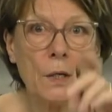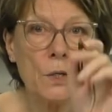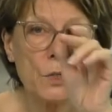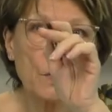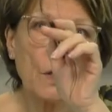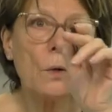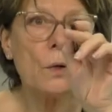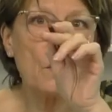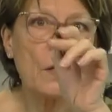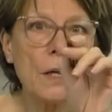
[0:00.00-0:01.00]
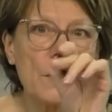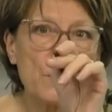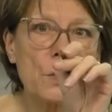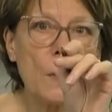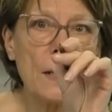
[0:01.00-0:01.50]
So you go, oh, like that
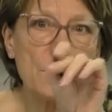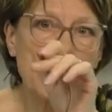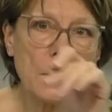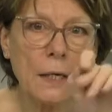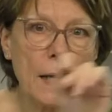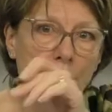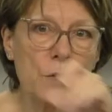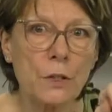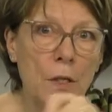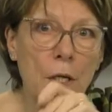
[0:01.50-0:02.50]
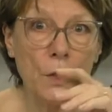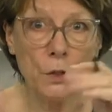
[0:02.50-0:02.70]
to the waist and then out to the,